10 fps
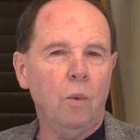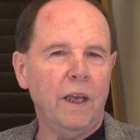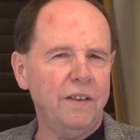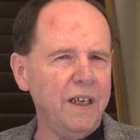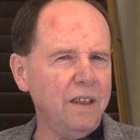
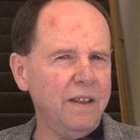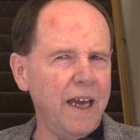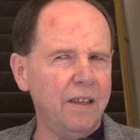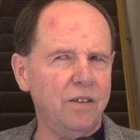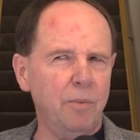Well, I think
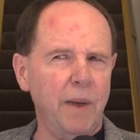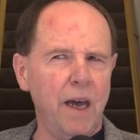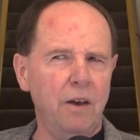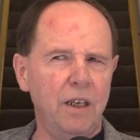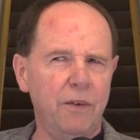that's
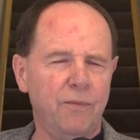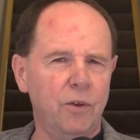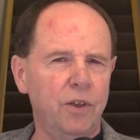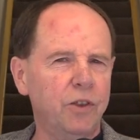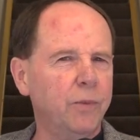about it
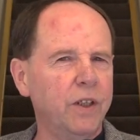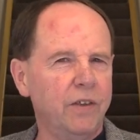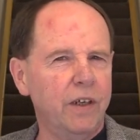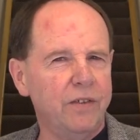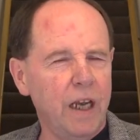for this
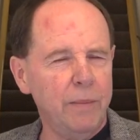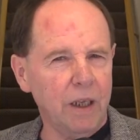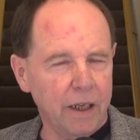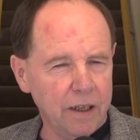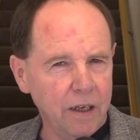week's
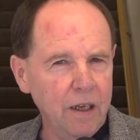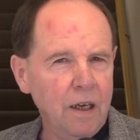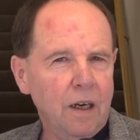Entertainment Link.